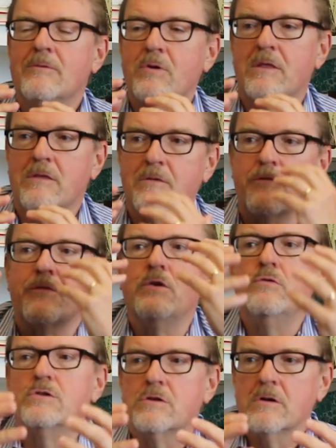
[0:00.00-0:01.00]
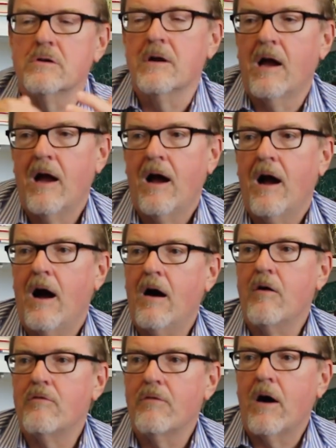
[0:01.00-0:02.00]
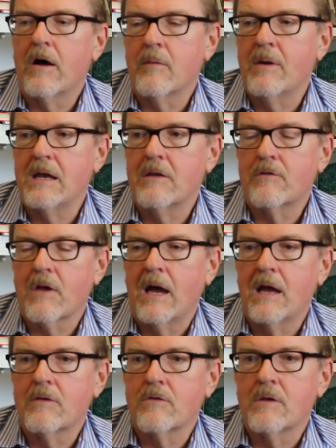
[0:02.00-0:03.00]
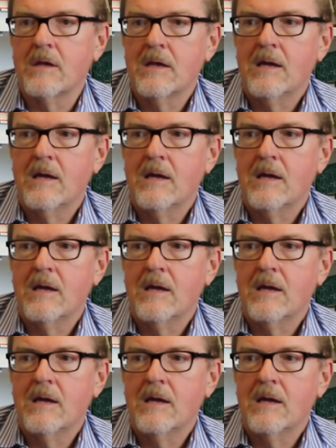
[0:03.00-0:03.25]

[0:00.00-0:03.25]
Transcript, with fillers: with the future of automated science,